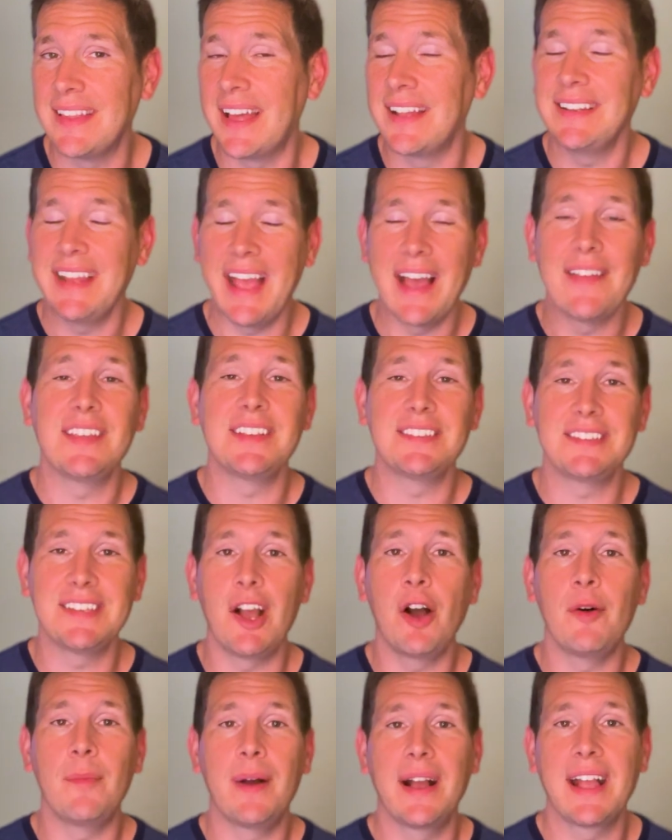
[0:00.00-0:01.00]
That, yeah, they say,
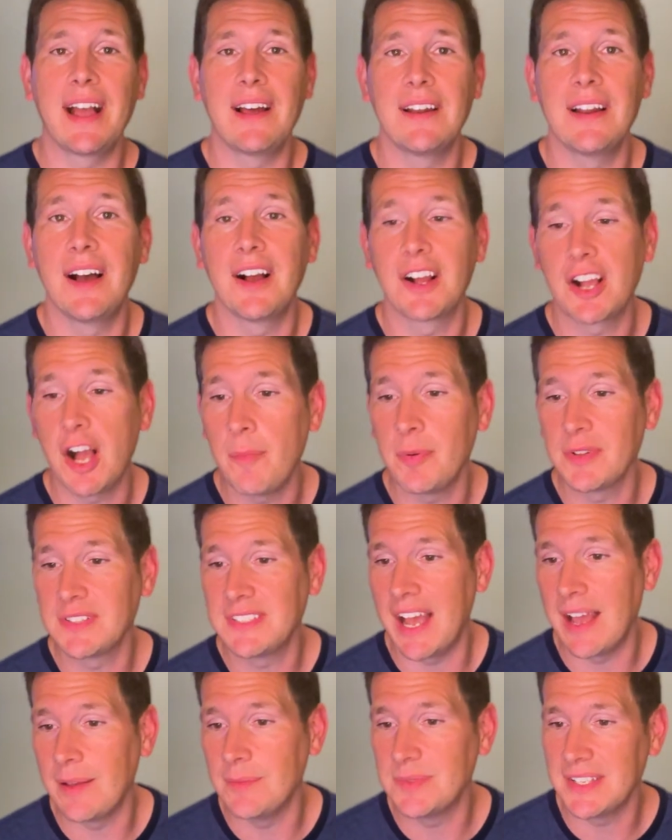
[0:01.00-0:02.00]
"Oh my God," a couple
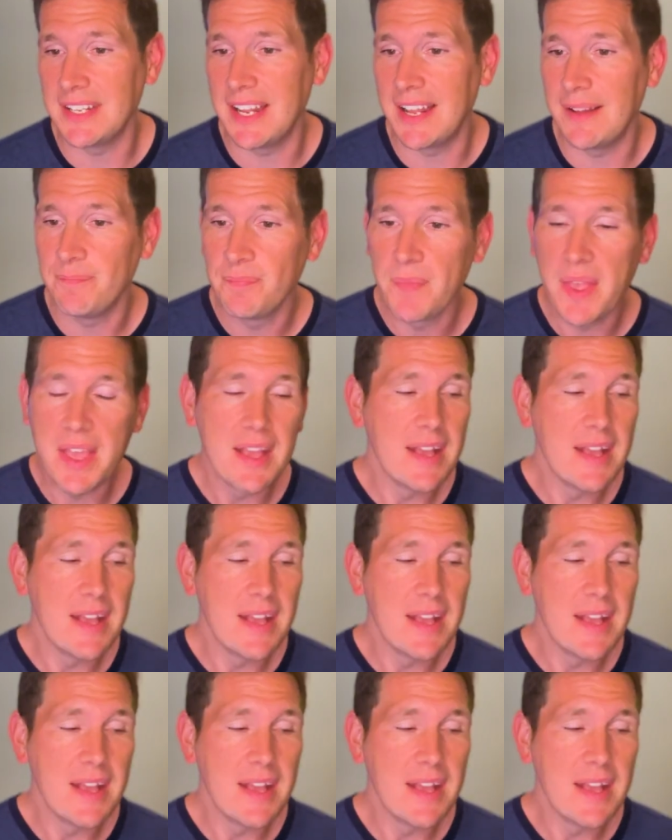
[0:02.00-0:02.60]
times in it.